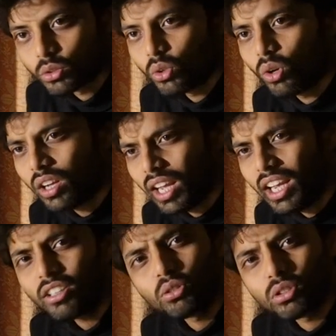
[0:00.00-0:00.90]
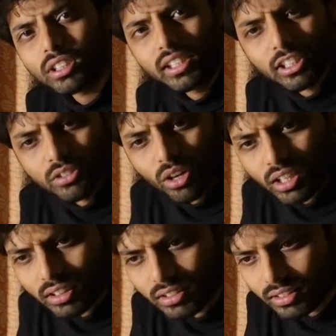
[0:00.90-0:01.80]
So asocial does
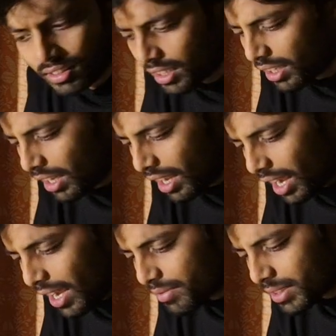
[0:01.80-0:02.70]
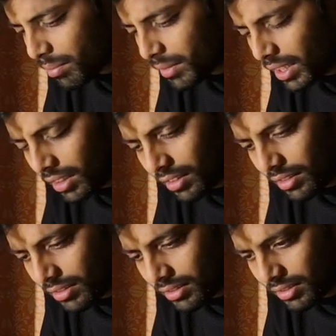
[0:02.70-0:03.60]
not have
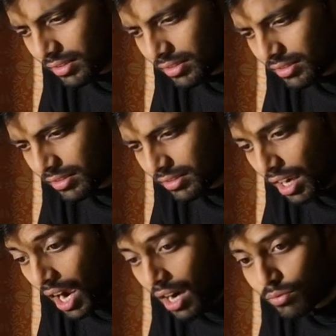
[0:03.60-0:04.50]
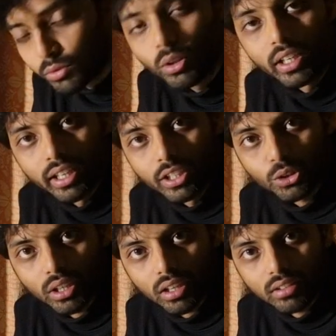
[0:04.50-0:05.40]
something harmful in
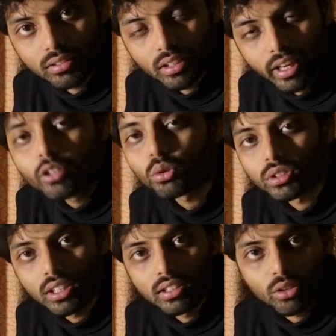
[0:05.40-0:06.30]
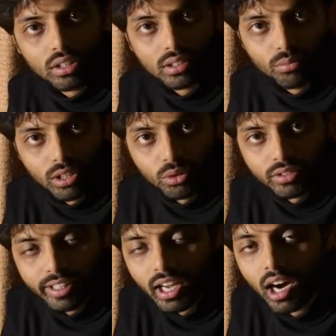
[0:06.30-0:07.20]
nature. Asocial is not someone who
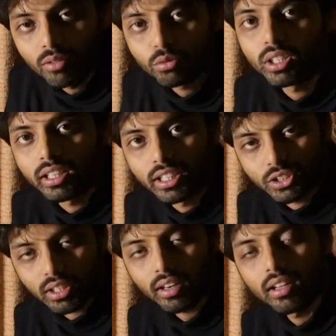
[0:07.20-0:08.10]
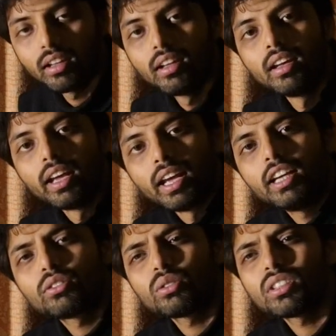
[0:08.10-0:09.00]
is very harmful in nature.
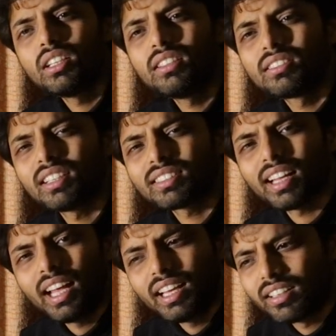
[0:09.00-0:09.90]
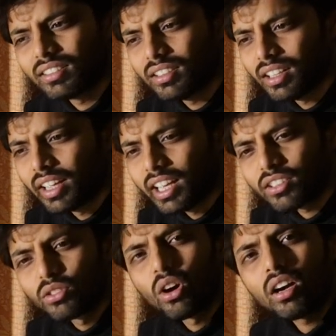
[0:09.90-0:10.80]
Asocial is just like
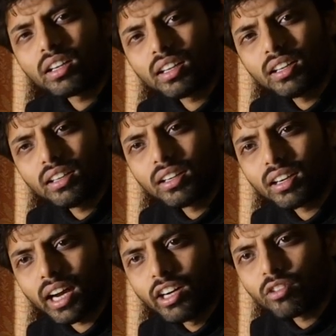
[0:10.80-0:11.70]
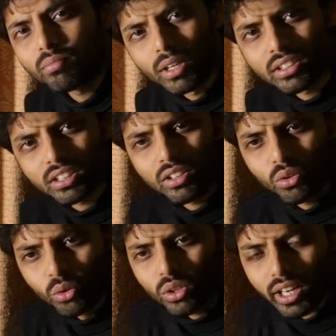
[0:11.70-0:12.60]
is not a kind of person
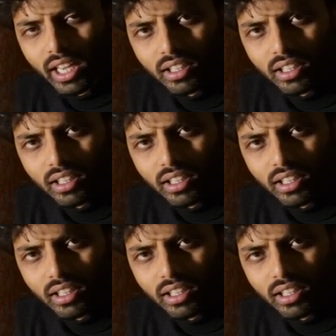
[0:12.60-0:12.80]
who